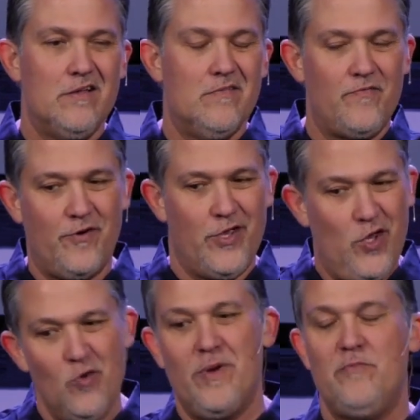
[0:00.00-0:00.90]
for
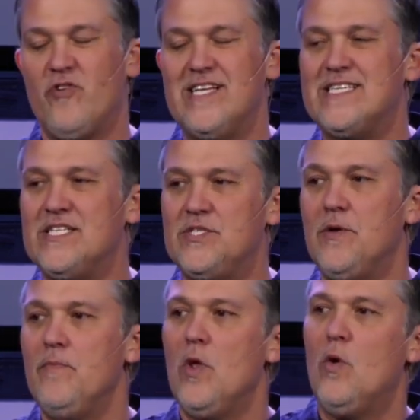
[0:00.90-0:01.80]
human reasons,
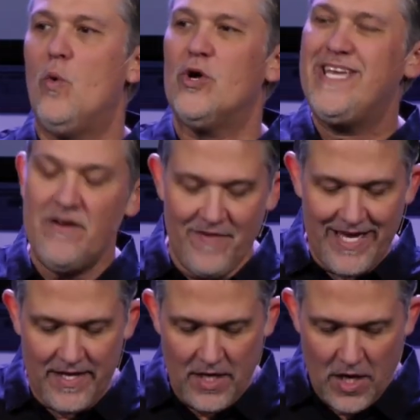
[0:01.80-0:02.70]
we're giving
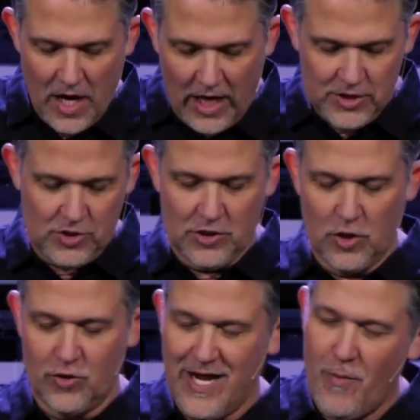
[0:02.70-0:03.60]
it unto the
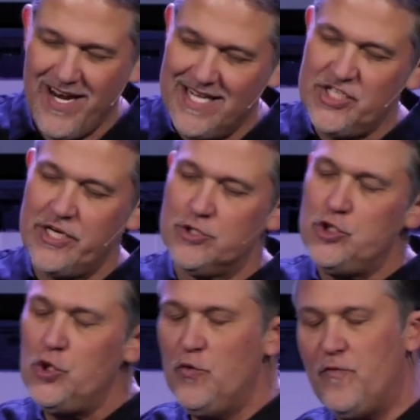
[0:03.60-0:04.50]
Lord. I want to share
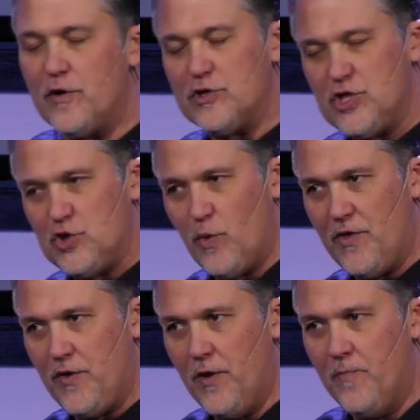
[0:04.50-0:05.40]
two verses with
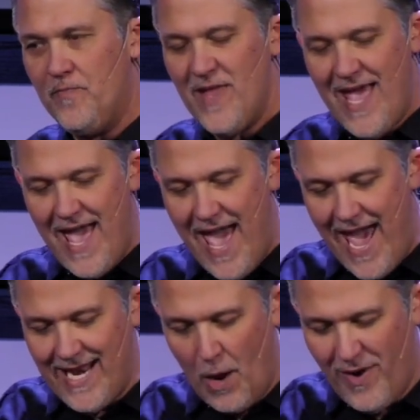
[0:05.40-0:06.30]
you
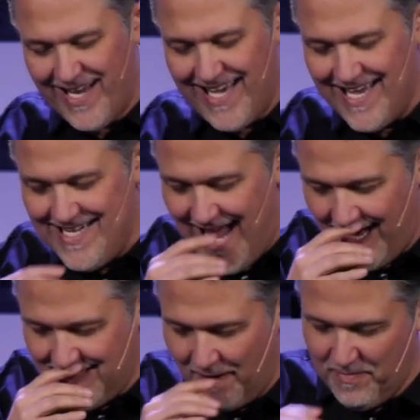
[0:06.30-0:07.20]
and I want to connect
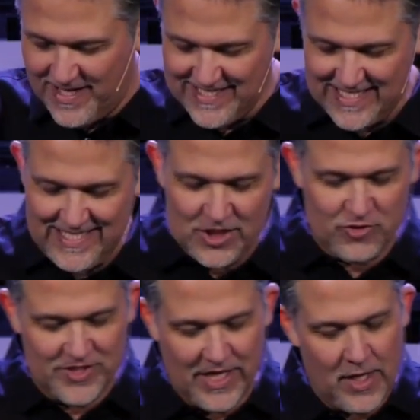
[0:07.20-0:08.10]
them because it's
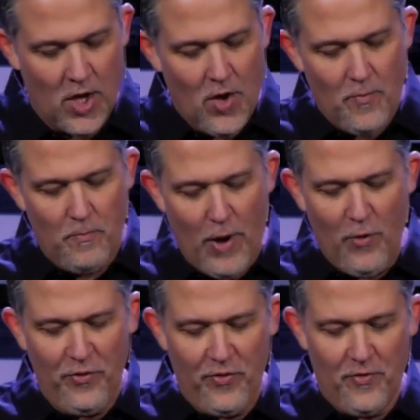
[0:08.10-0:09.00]
interesting.
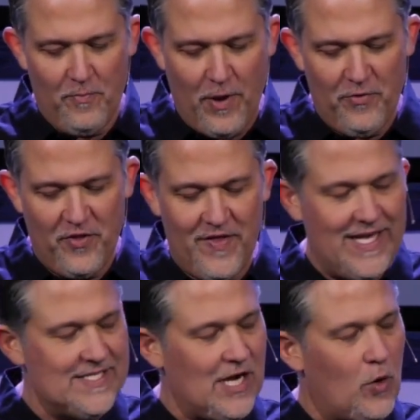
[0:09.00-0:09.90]
Both, both of
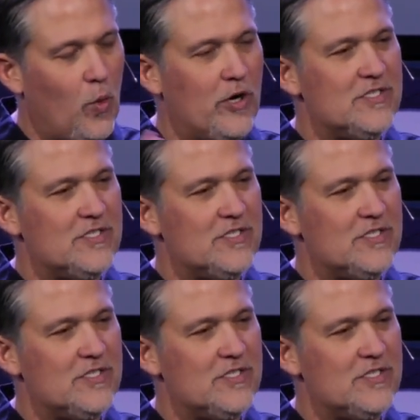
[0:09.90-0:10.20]
these are words